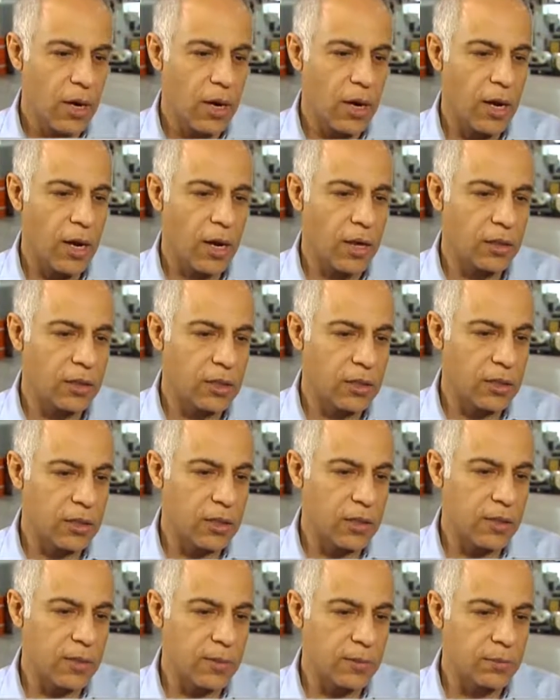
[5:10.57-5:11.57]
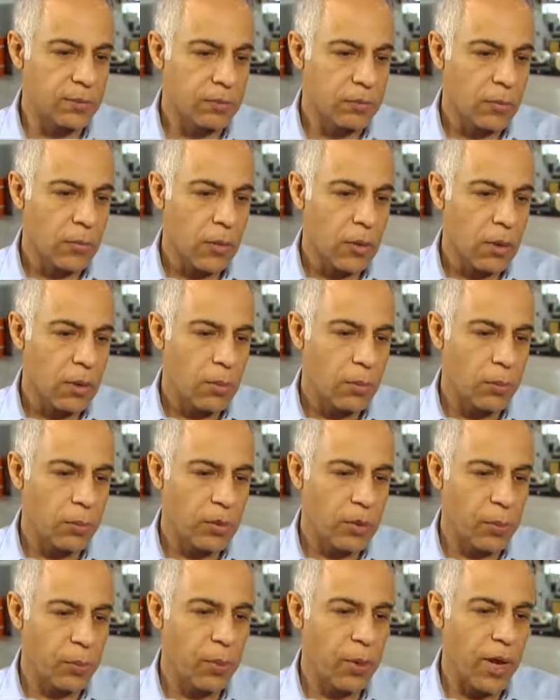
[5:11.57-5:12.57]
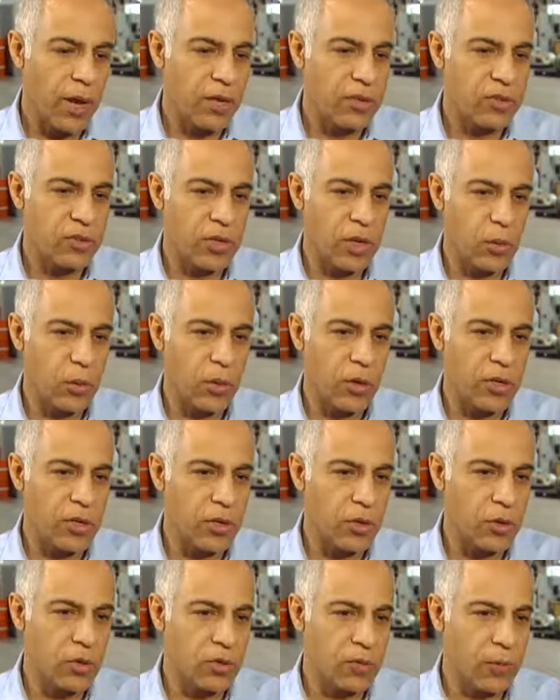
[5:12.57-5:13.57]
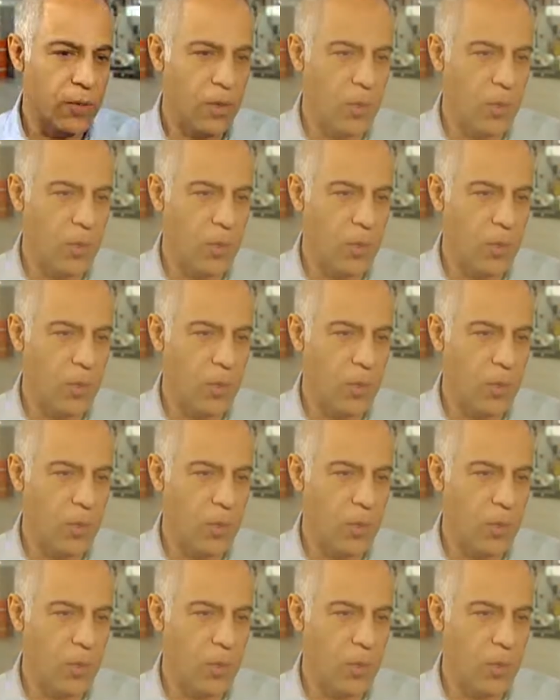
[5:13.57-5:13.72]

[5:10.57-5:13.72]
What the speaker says: The paints that were used